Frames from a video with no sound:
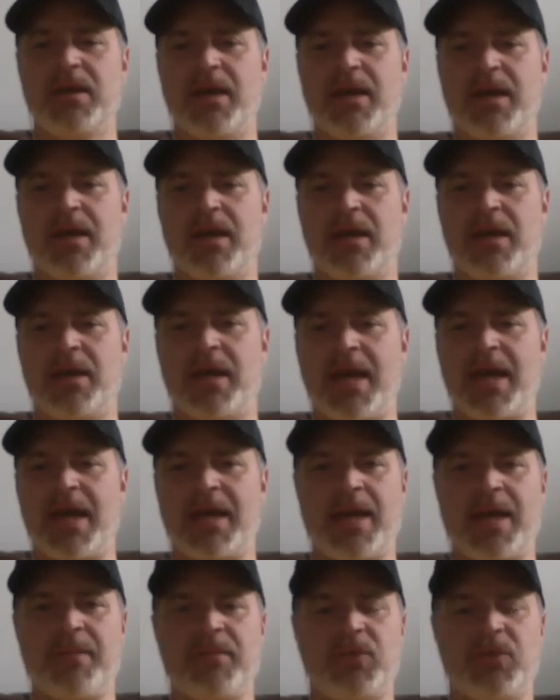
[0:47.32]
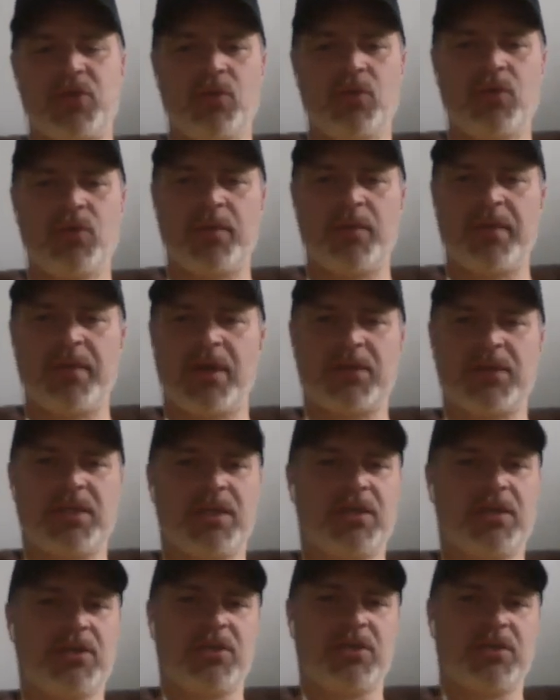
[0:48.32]
uh, and I'm sure because
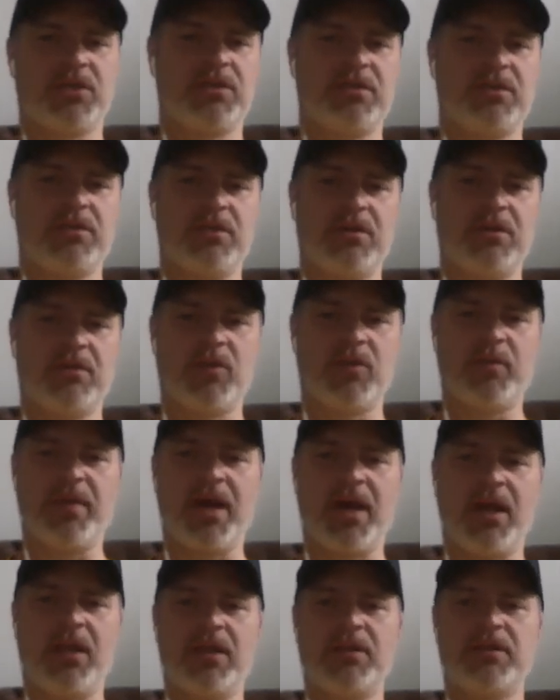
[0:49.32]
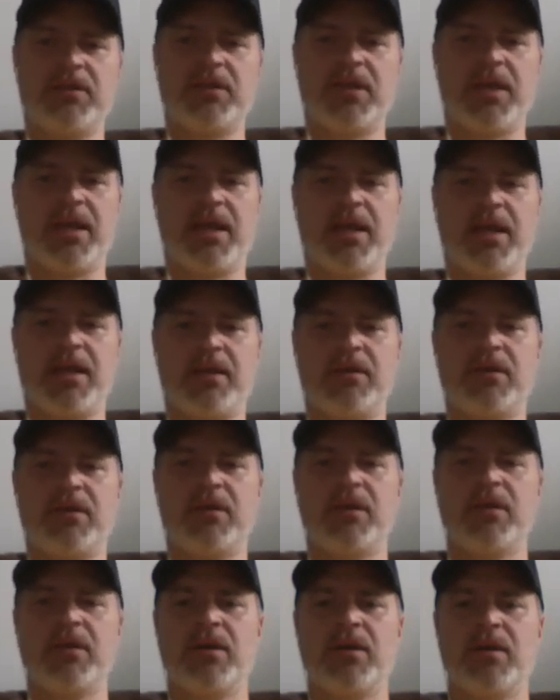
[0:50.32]
they're just repellent and
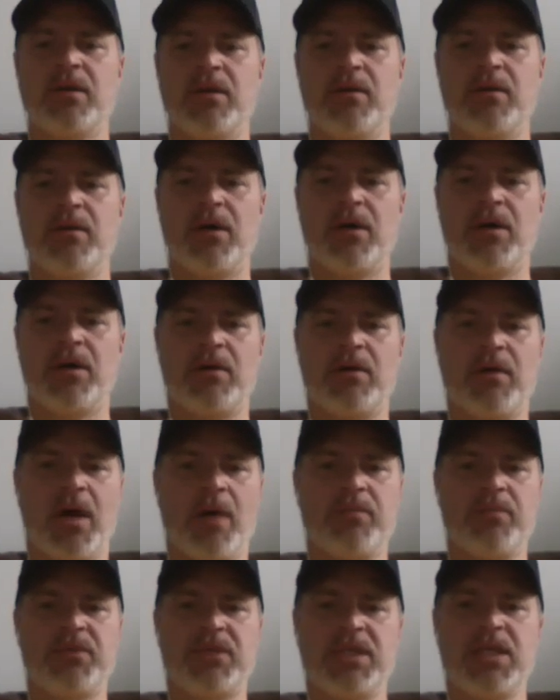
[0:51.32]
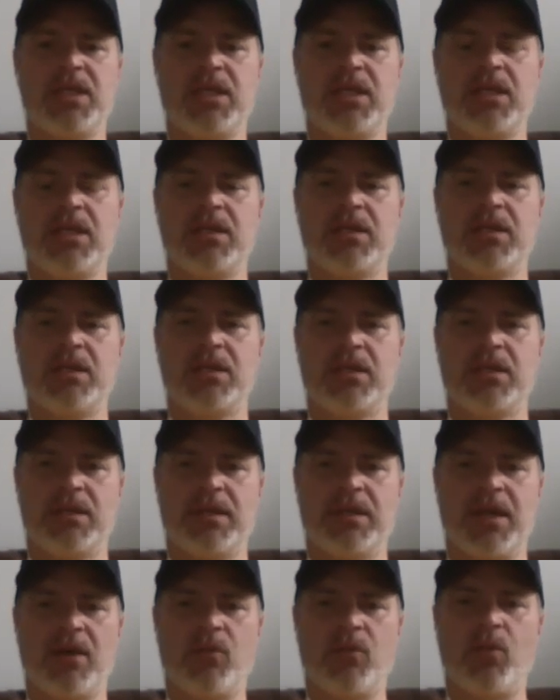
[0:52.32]
uh, obscene
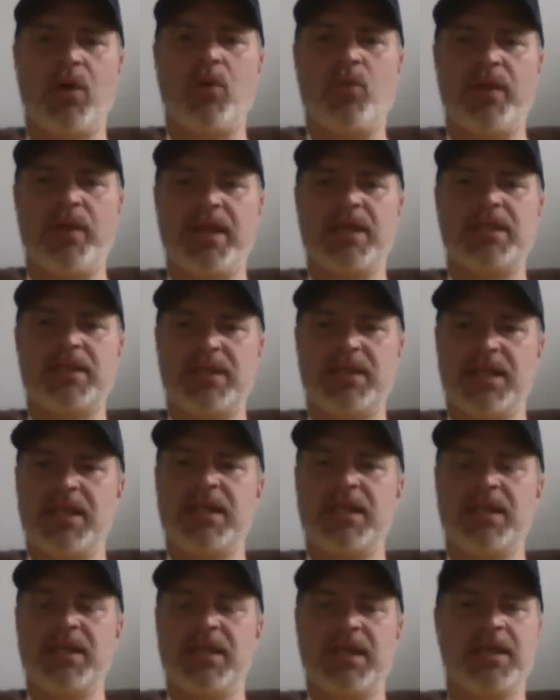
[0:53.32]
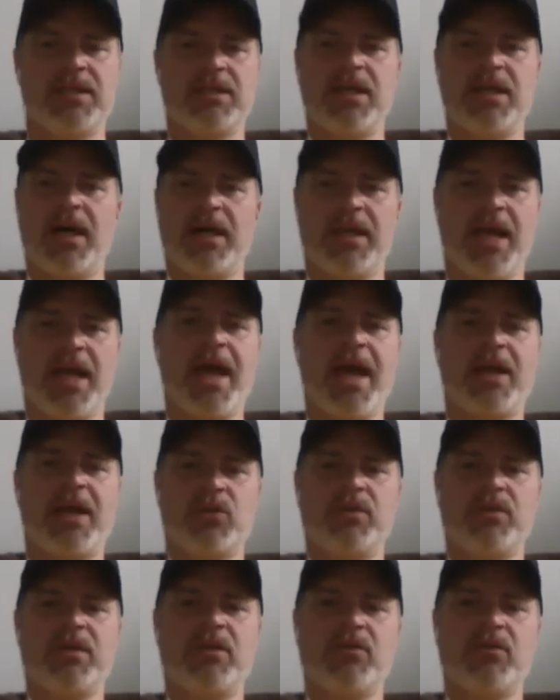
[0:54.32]
that what we see is not
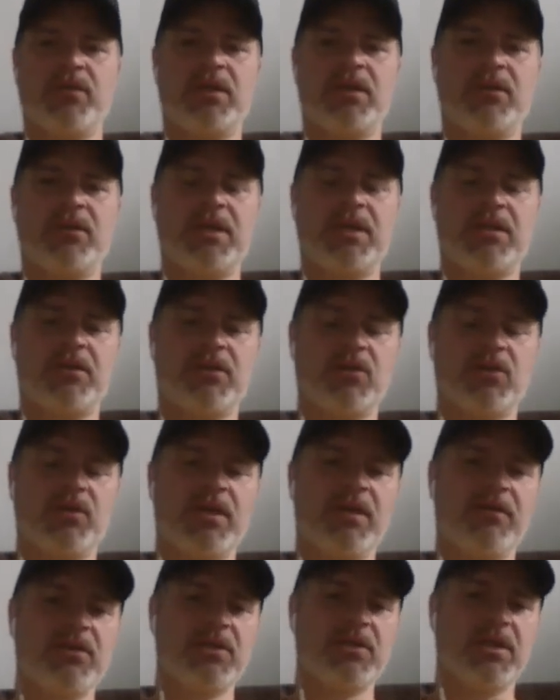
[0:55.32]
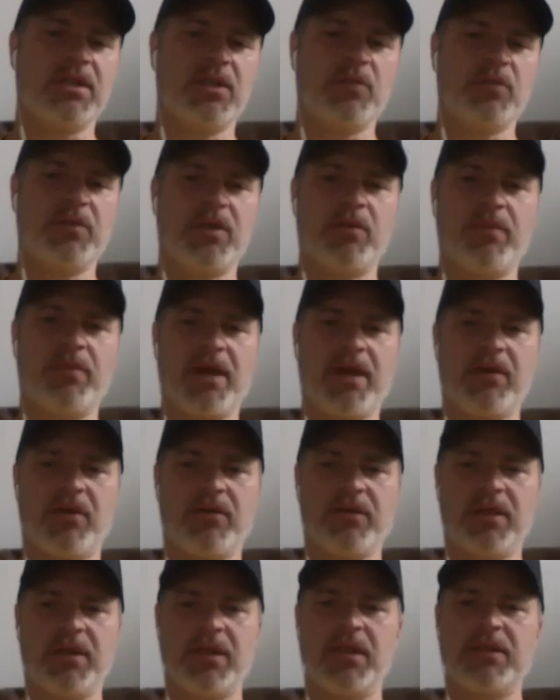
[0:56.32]
actually the real deal. So give us a little bit of
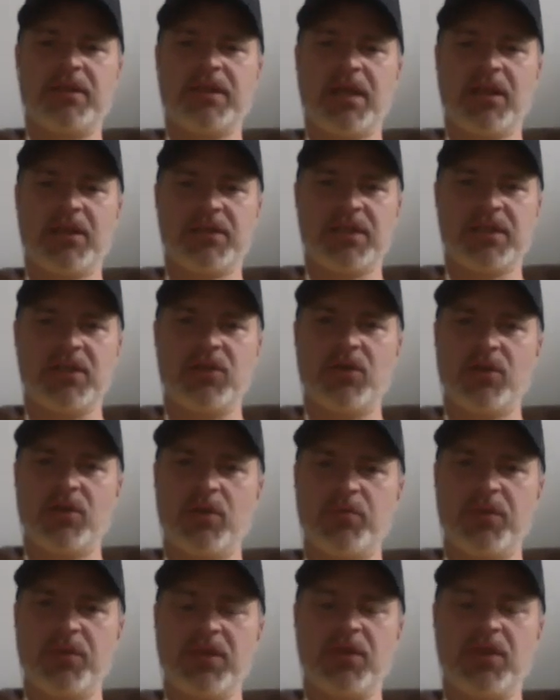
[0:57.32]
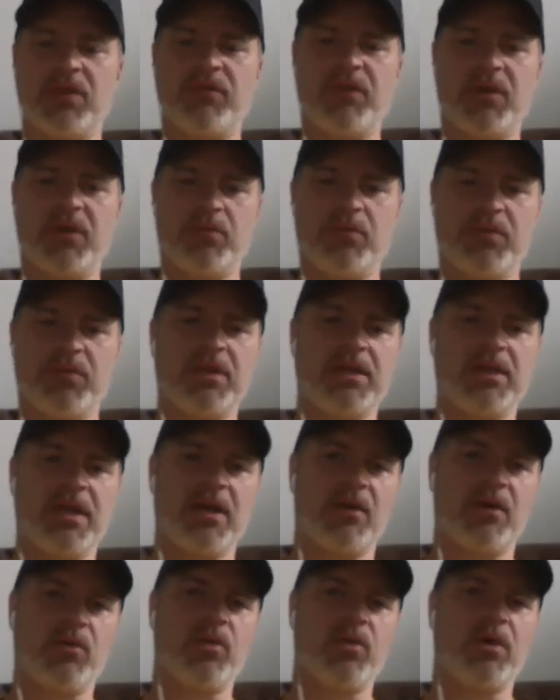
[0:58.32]
background and then tell us in your opinion if you had to pin
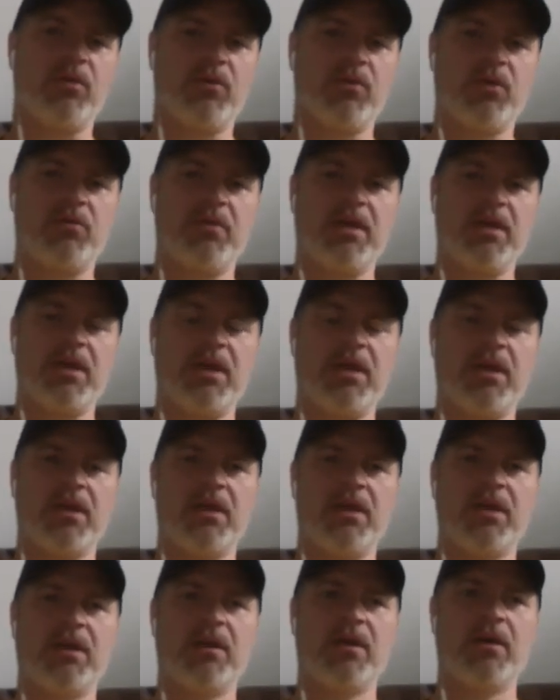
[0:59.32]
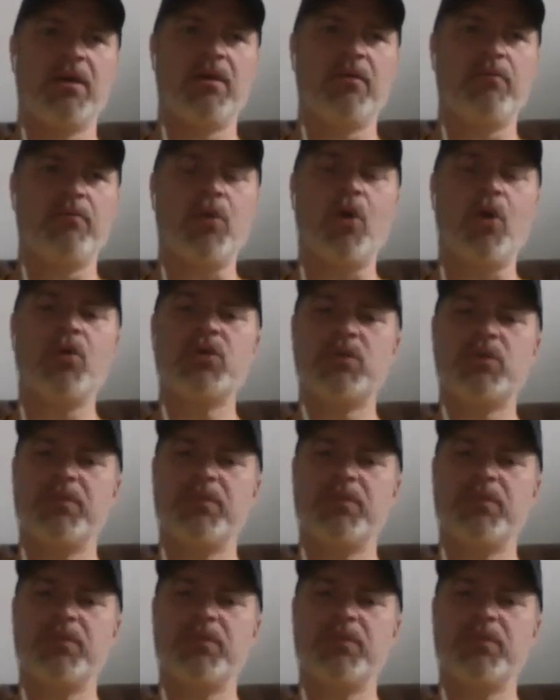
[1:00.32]
down what would be most